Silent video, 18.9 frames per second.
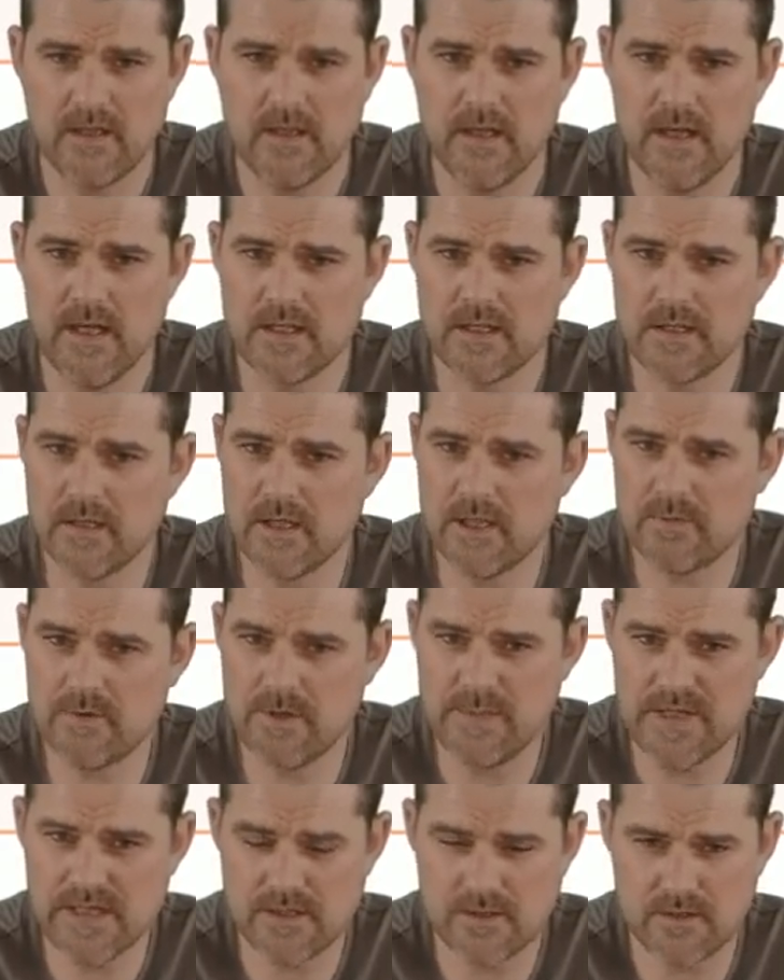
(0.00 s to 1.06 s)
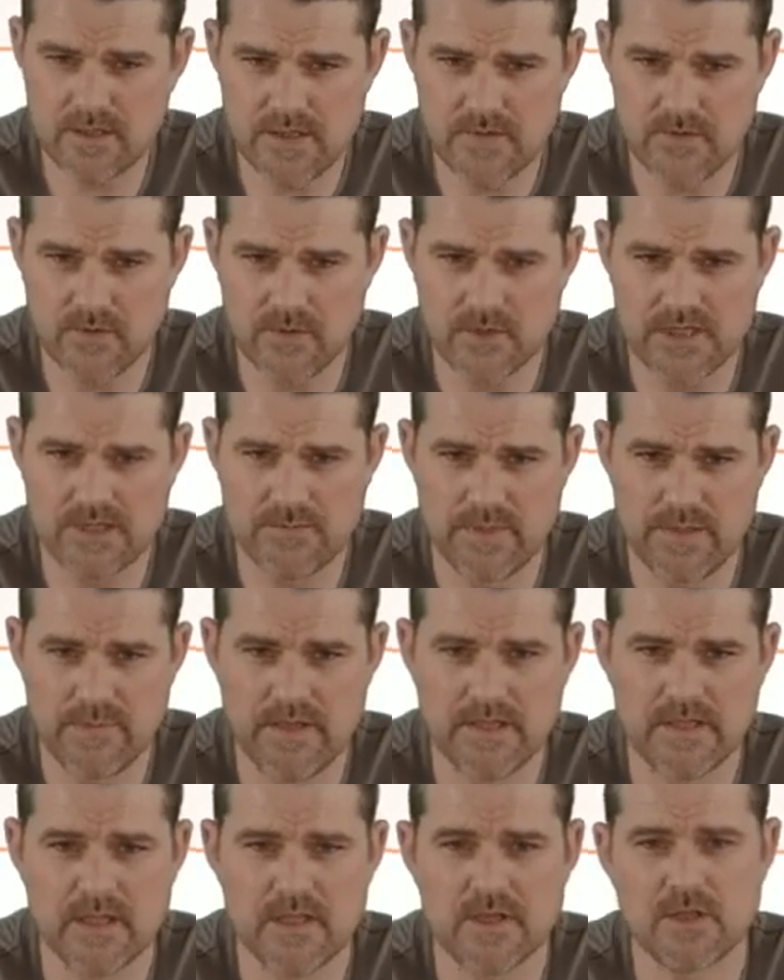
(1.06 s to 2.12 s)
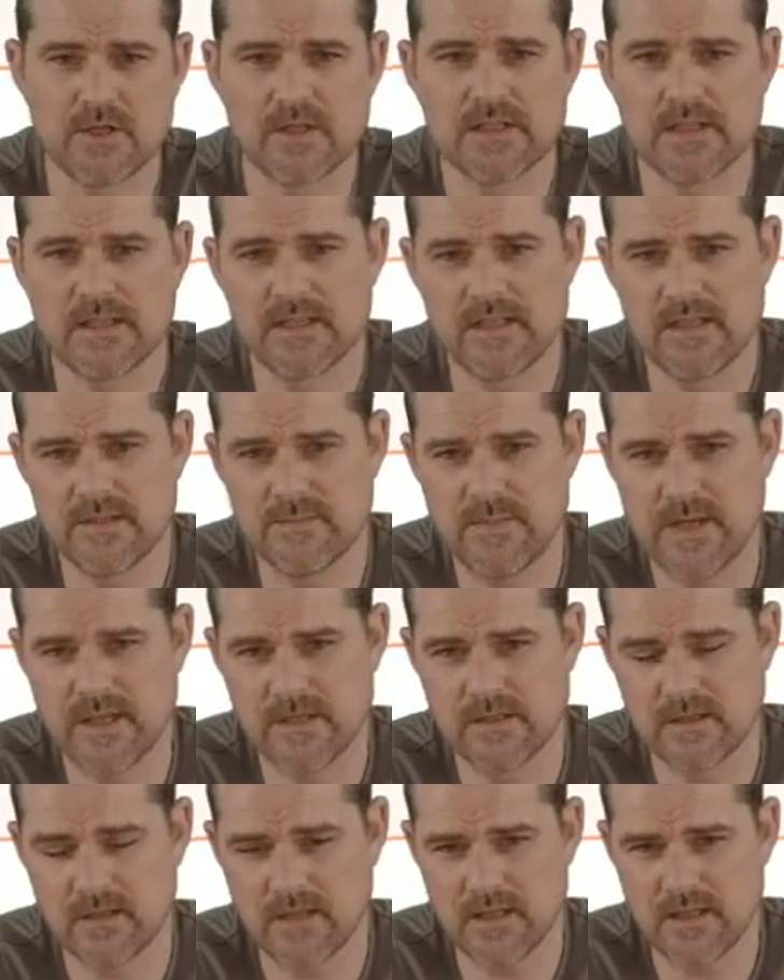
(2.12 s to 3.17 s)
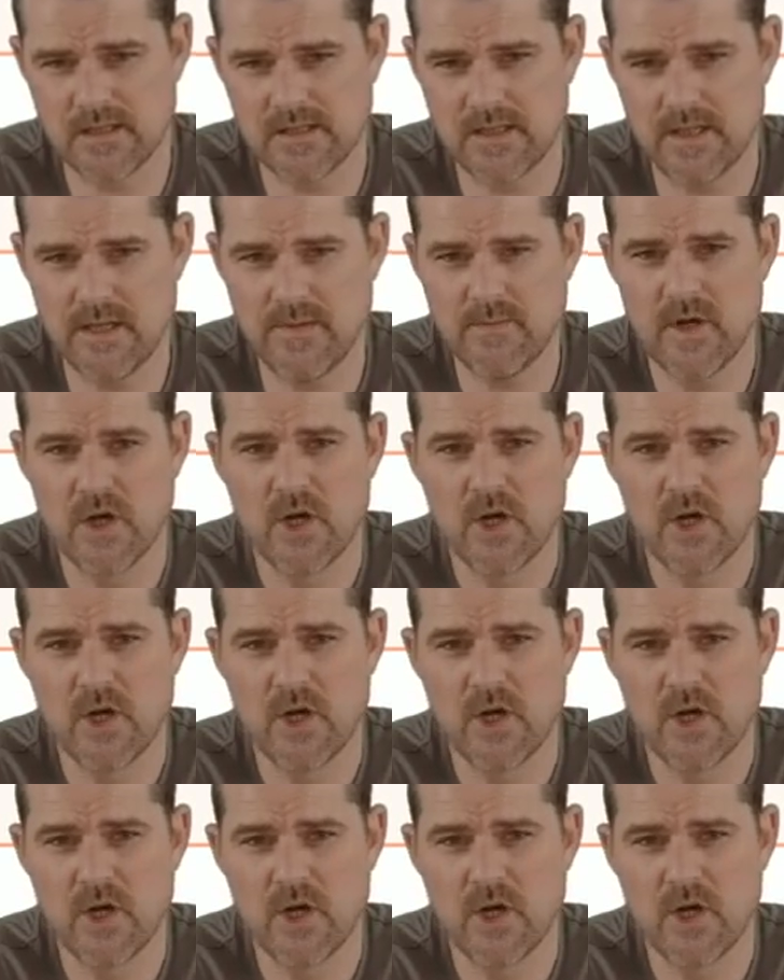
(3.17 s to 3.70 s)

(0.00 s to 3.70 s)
Either it will be the default implementation that displays the class name,